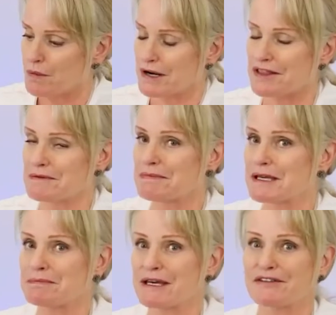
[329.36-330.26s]
One of the
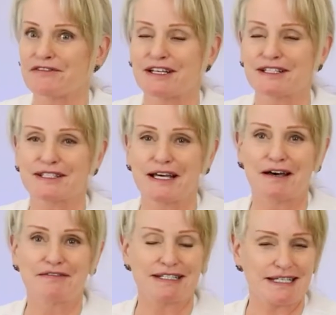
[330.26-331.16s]
big benefits
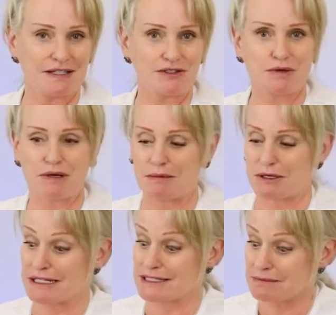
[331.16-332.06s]
of a skin
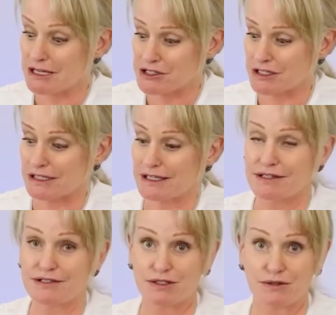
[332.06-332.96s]
scrubber, especially
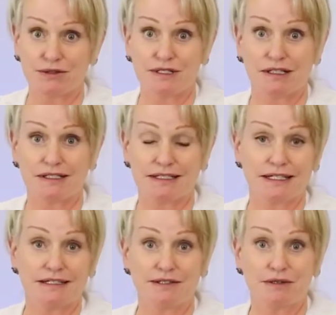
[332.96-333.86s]
the SonoSilk
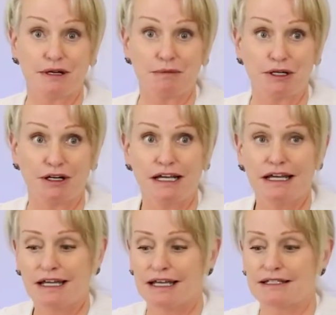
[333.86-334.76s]
skin scrubber,
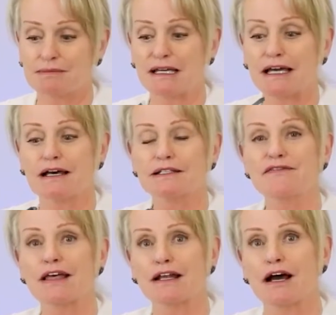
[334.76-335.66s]
is because
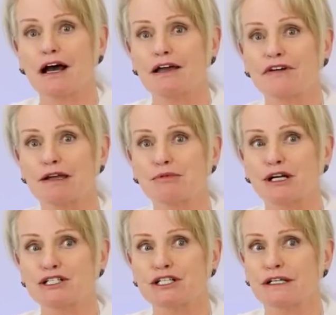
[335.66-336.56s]
of that high
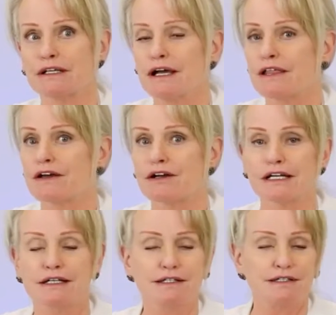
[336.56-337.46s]
vibration, there
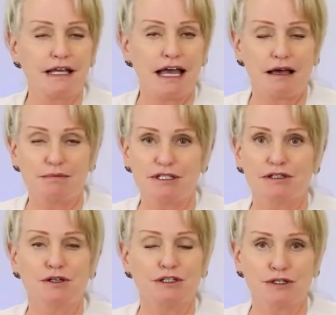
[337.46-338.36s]
is
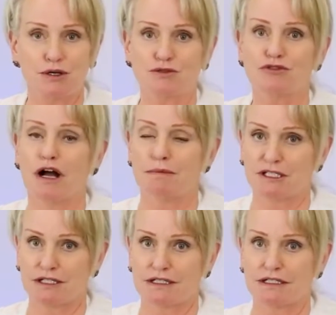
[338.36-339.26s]
absolutely no
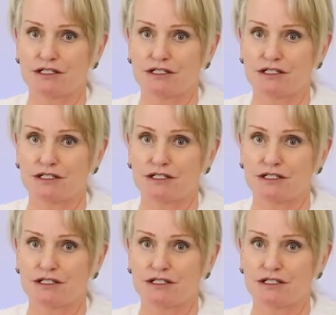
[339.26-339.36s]
trauma to the